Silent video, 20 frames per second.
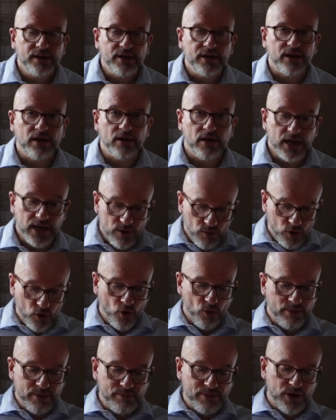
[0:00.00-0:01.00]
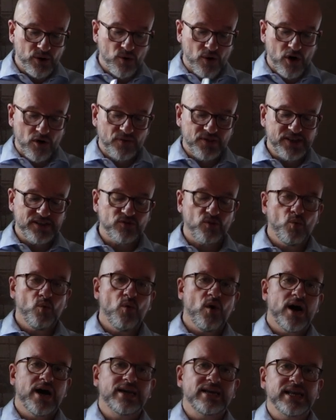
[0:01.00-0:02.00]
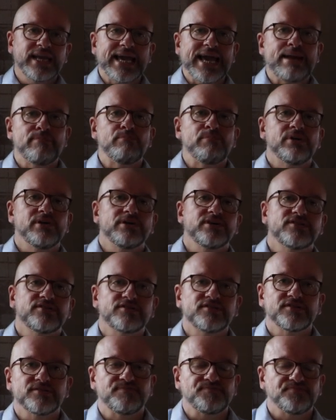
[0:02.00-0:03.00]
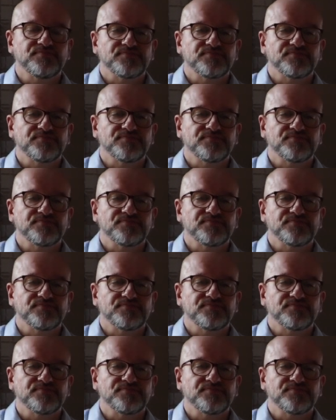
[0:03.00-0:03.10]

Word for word: uh, it will all be built on this one campus.